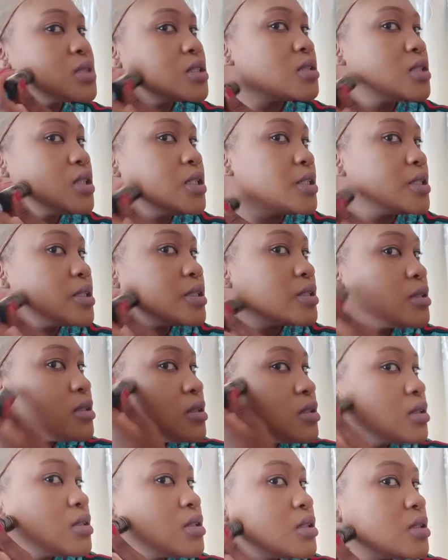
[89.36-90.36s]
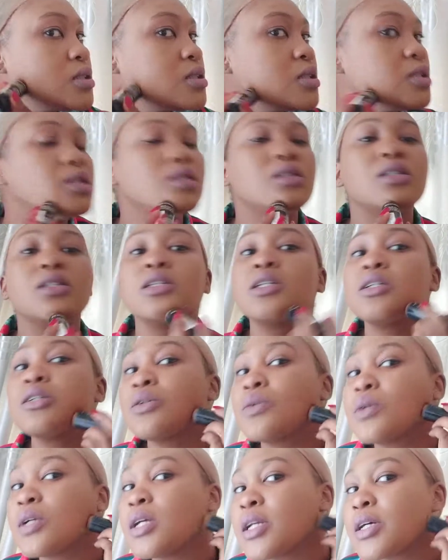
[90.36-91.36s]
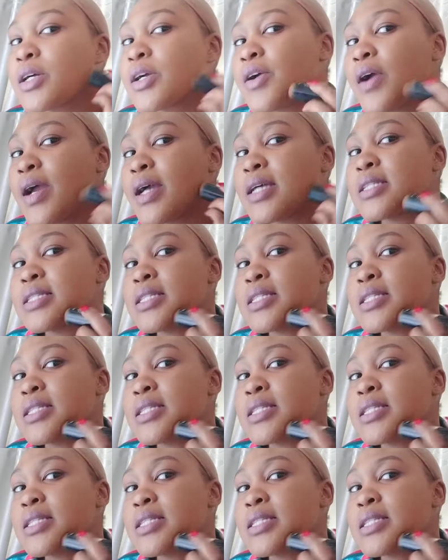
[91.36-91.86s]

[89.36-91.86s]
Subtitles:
good. You want to look great.